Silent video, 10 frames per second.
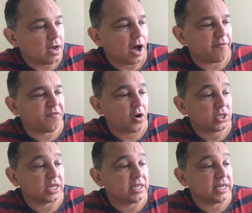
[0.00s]
A fox
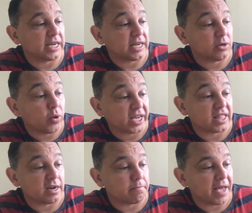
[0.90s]
can dig quicker
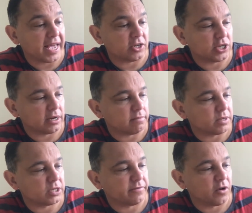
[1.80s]
than a man, shouted
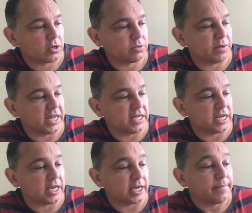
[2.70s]
Mr. Fox, beginning
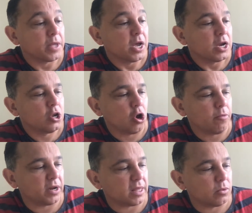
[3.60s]
to dig.
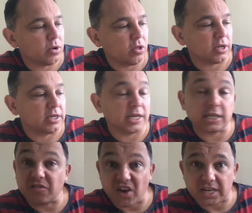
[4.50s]
Nobody in the world can dig
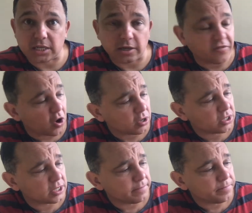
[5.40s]
as fast as a
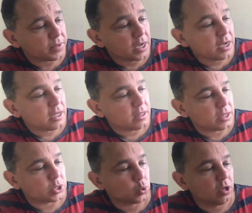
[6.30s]
fox.
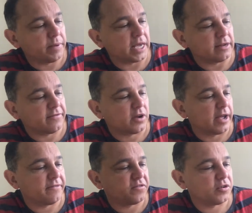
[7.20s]
The soil began to
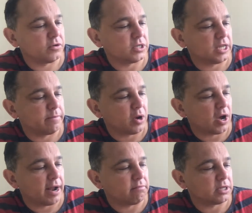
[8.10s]
fly furiously
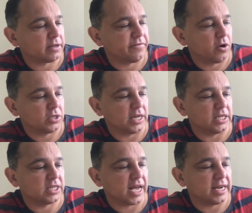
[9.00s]
behind Mr. Fox, and he
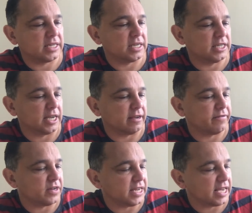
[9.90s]
started to dig
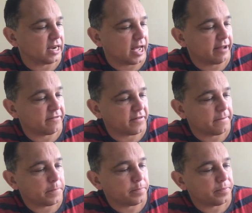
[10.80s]
for dear life
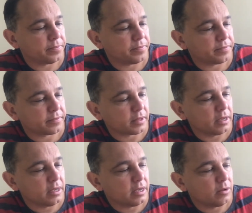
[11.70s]

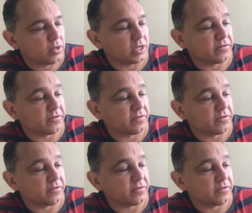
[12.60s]
with his